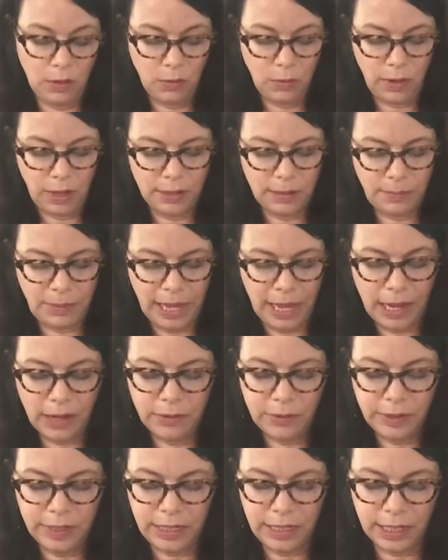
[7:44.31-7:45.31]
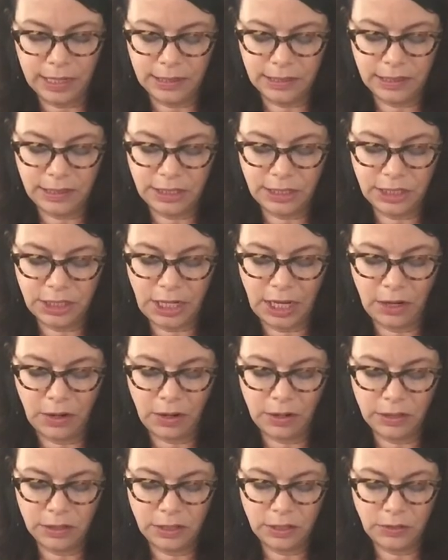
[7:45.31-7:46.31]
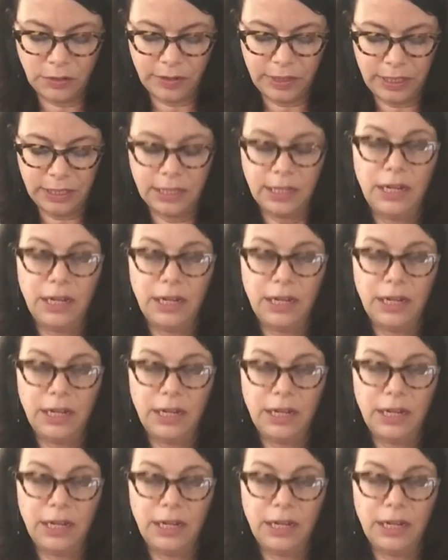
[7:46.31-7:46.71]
while empowering us to share our stories